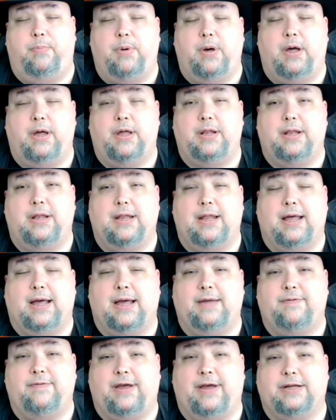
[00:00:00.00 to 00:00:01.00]
but
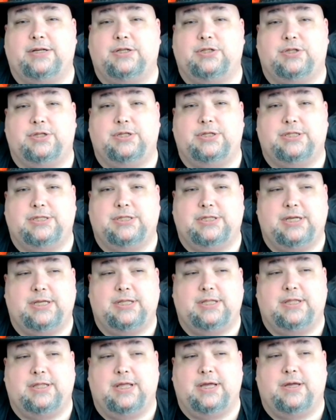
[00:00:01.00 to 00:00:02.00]
I actually see
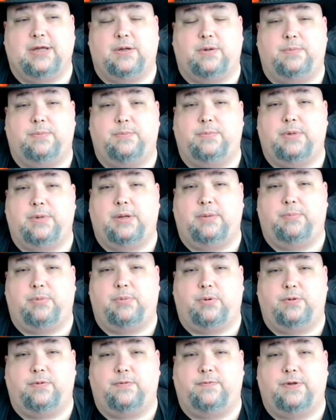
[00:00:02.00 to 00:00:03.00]
them
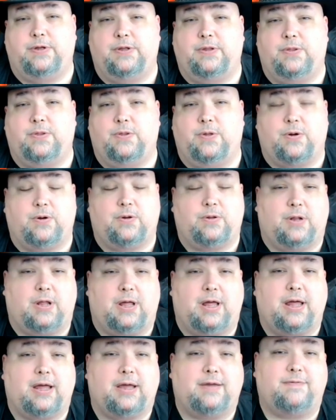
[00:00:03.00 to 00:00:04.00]
improving their
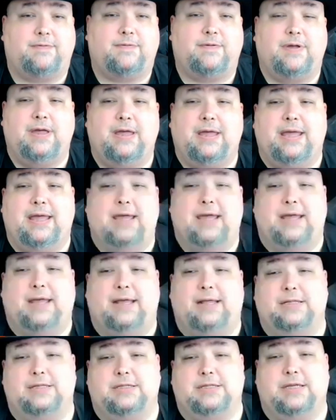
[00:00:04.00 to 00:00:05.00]
life
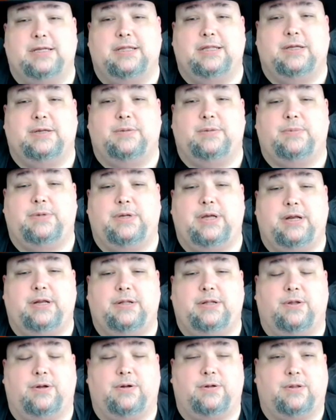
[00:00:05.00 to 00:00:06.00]
and see them
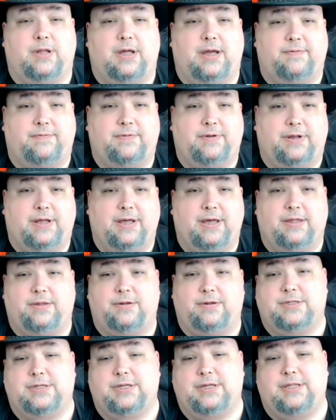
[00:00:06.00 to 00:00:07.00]
getting their life
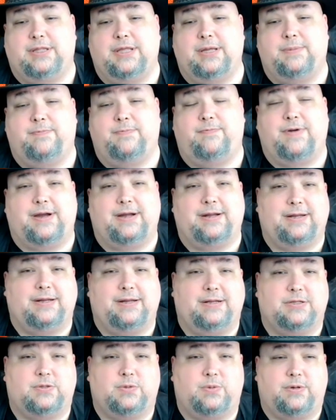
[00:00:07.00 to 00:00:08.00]
together, see them
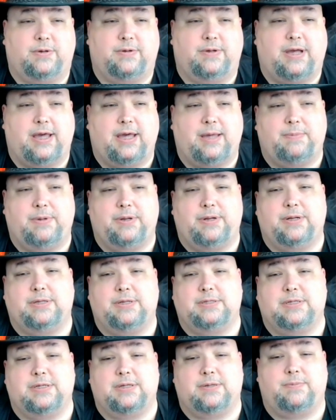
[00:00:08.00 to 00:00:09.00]
finding a sort of
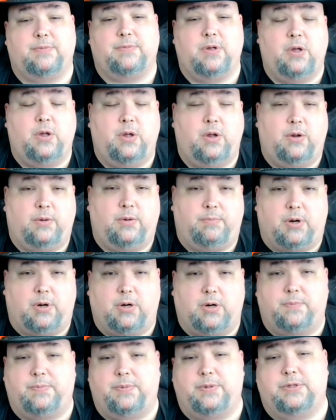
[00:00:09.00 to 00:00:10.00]
happiness and
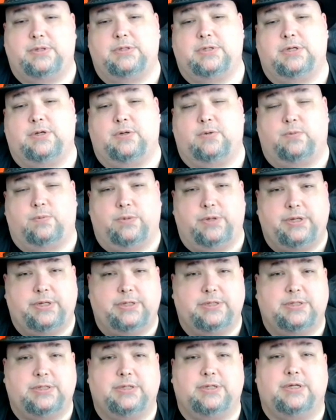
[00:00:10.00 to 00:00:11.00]
purpose and a
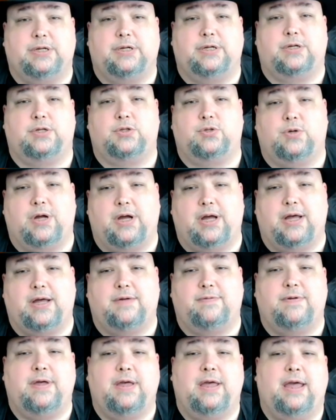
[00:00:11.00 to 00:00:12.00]
reason and a
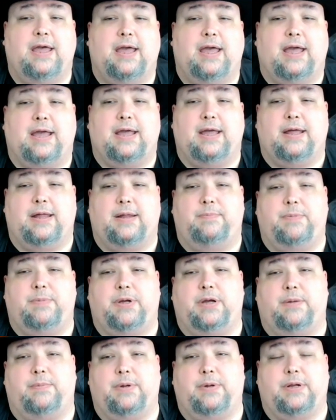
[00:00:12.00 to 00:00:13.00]
drive and
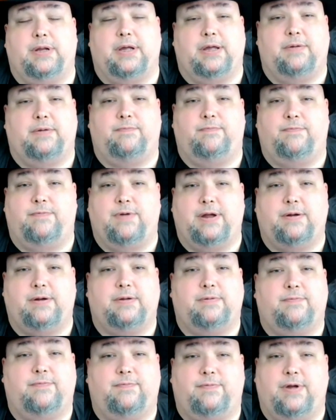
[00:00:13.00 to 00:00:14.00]
becoming a
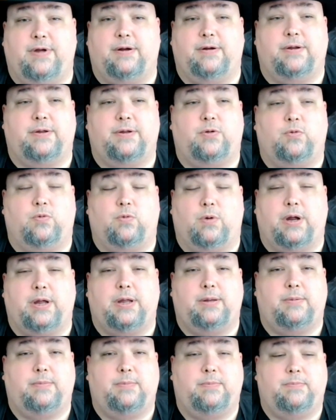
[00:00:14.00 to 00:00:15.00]
very, very
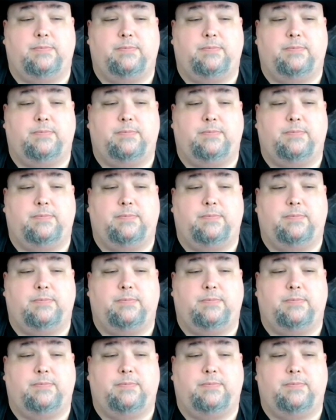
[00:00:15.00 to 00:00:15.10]
great